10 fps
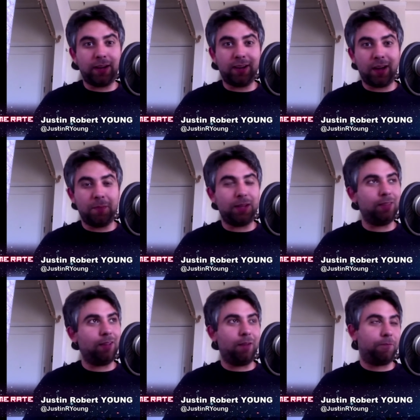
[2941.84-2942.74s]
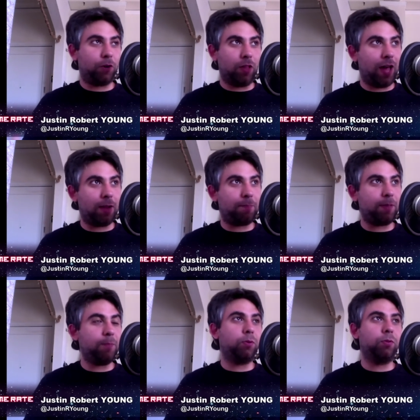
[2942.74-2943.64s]
win. I mean, uh, for a lot of
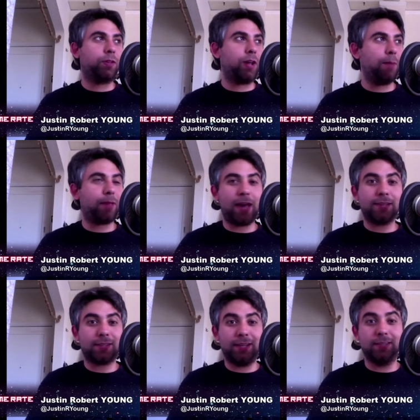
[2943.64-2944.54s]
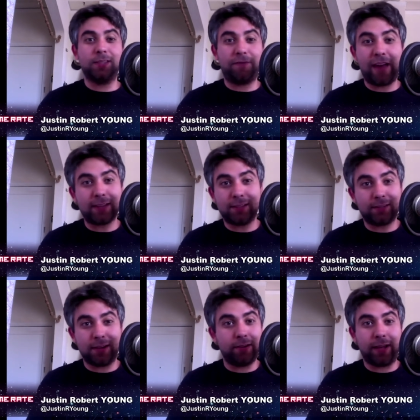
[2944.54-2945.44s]
people, Comcast is the
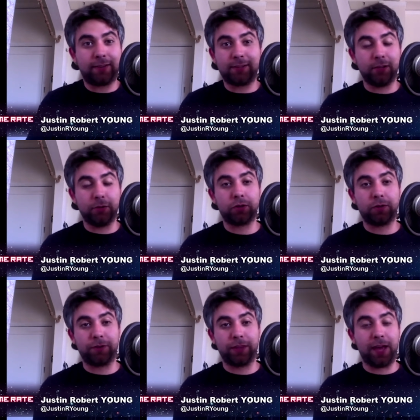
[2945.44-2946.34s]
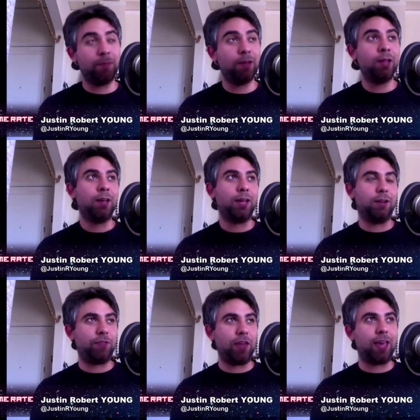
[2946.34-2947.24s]
fastest internet solution for them.
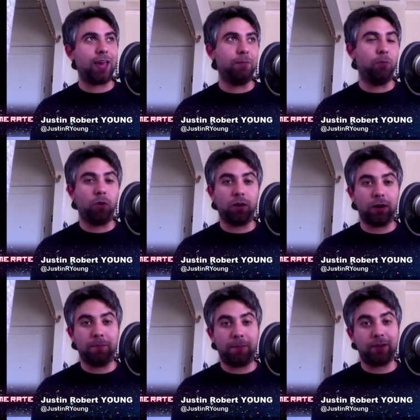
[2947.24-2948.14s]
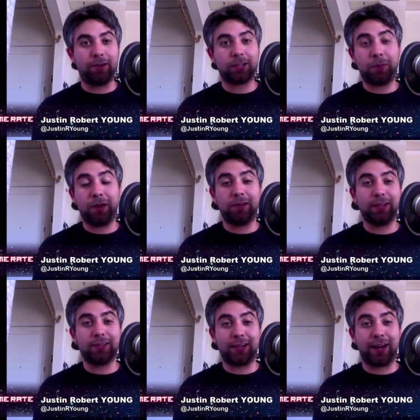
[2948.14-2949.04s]
And if they get a more and better
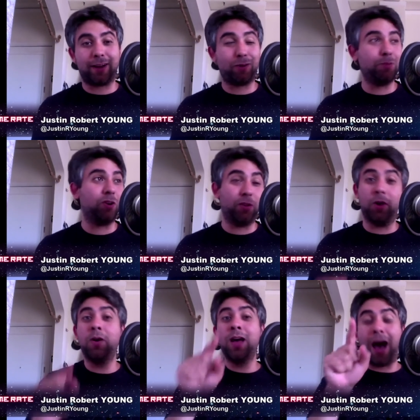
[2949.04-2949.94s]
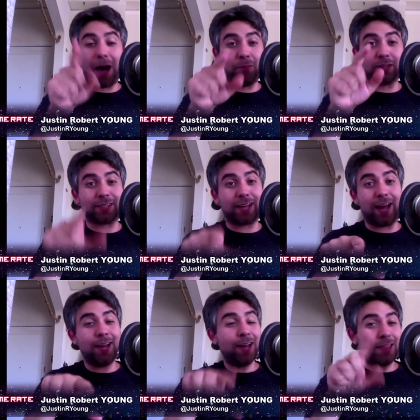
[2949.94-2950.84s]
experience, then I agree with you. Although I'm with
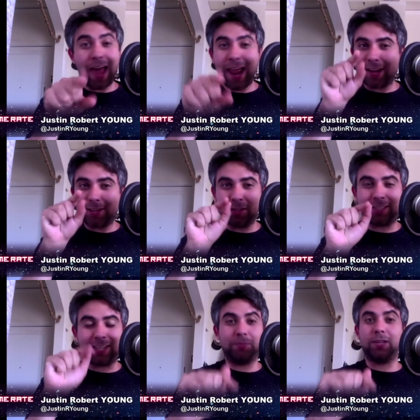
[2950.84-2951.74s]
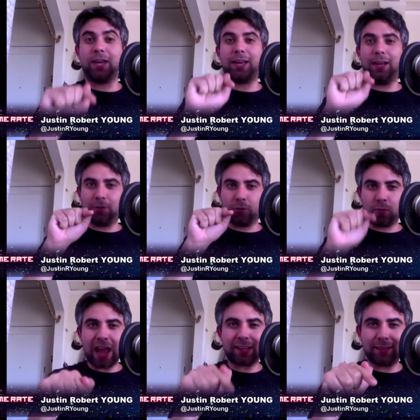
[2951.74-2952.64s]
Scott, that actually seems like
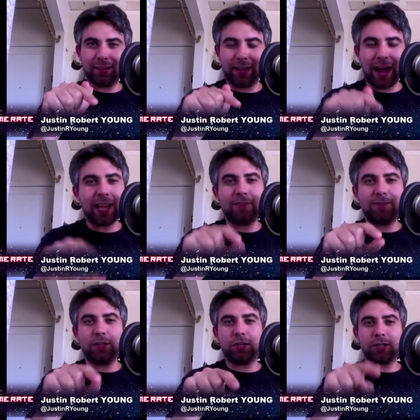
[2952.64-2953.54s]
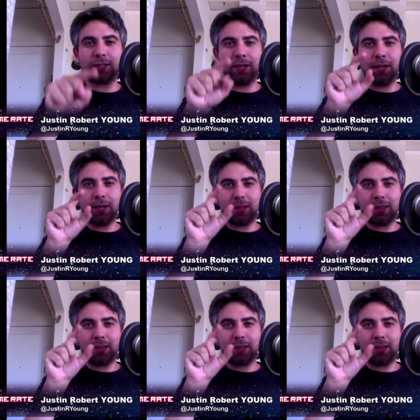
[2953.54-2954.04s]
direct, not even just